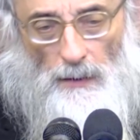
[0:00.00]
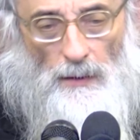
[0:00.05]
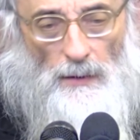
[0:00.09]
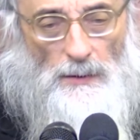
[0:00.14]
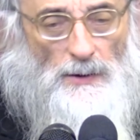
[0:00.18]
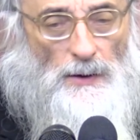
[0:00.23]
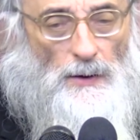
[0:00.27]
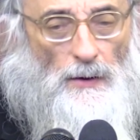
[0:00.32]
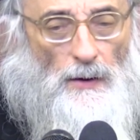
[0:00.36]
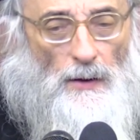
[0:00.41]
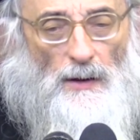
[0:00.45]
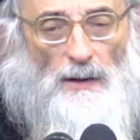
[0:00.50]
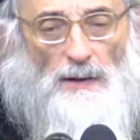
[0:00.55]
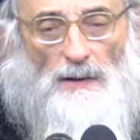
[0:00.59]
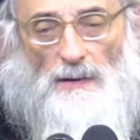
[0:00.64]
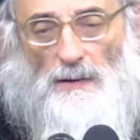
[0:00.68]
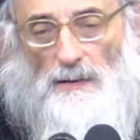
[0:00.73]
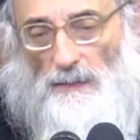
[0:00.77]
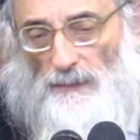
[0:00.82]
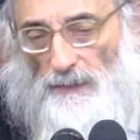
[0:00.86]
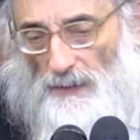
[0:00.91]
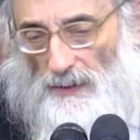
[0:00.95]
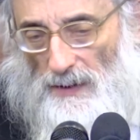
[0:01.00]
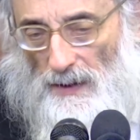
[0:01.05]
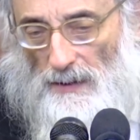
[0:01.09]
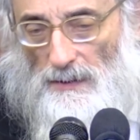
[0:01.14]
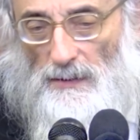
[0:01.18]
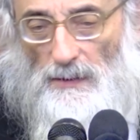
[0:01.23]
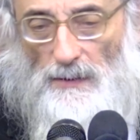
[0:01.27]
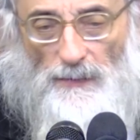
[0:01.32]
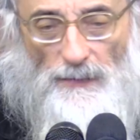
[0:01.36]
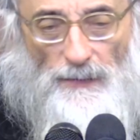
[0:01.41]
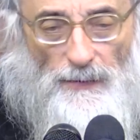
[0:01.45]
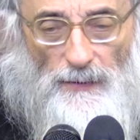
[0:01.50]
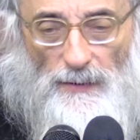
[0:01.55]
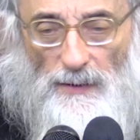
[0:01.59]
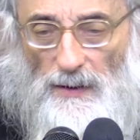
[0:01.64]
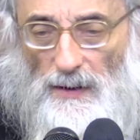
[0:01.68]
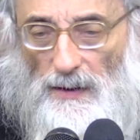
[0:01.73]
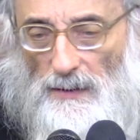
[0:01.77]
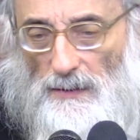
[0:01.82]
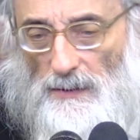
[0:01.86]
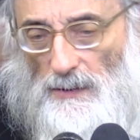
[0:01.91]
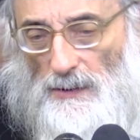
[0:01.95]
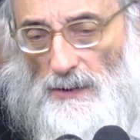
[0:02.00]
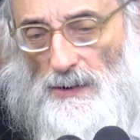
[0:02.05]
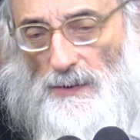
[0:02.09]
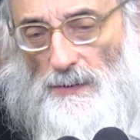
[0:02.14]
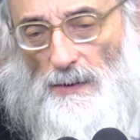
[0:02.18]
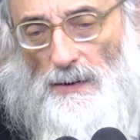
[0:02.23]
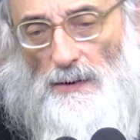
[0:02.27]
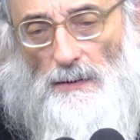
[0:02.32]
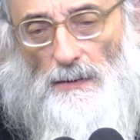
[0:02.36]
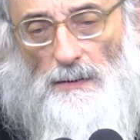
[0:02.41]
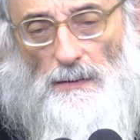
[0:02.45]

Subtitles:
It's a loss of Klal Yisrael.